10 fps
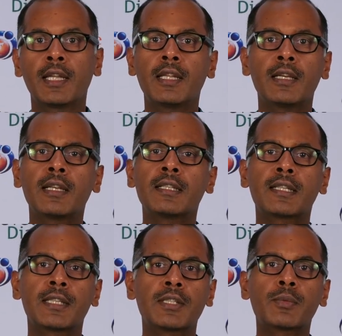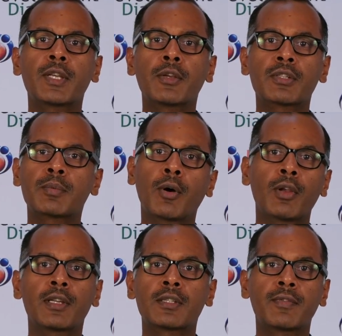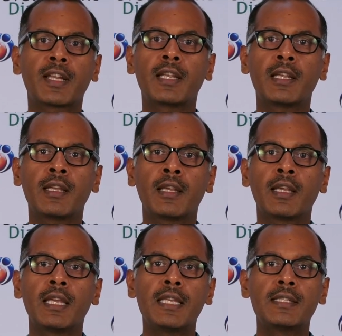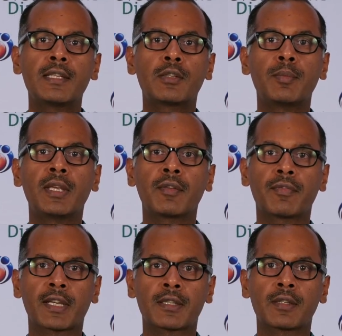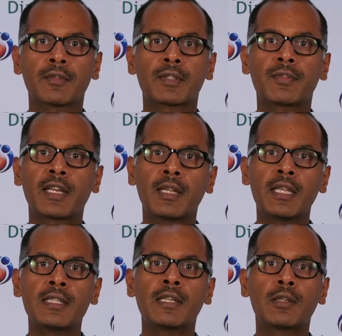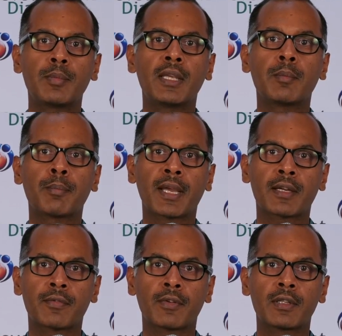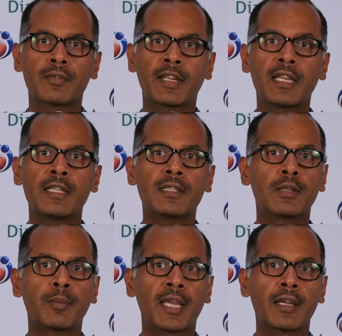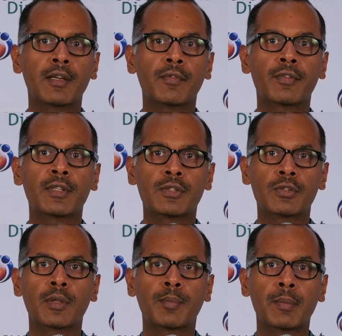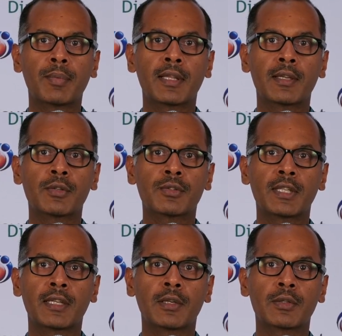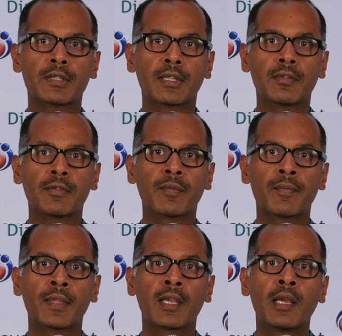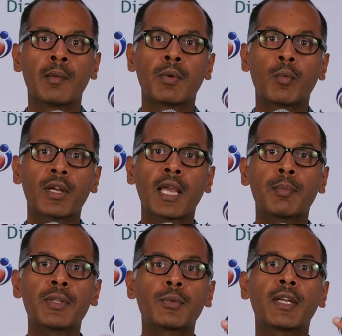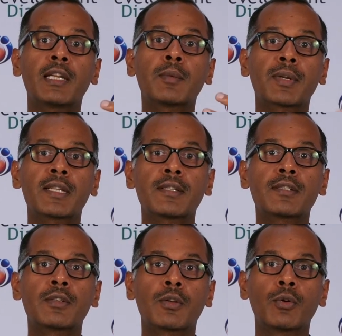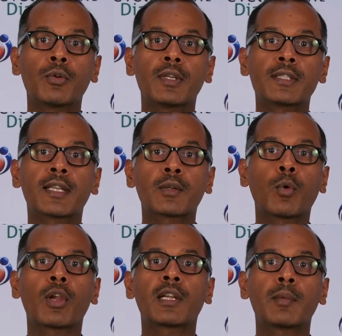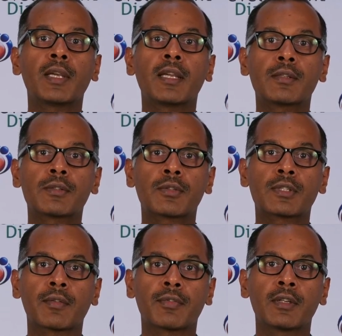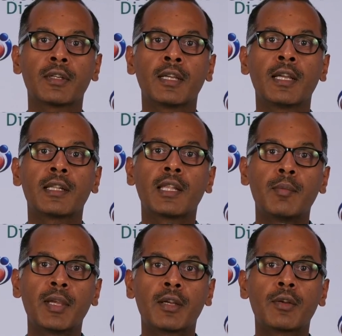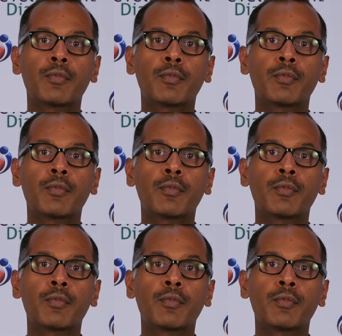In the early stages, when you're small, it's very easy to be effective. It's very easy to be impactful. It's very easy to make a difference to the people that you're seeking to serve. But what happens when enterprises grow is that quality begins to suffer they begin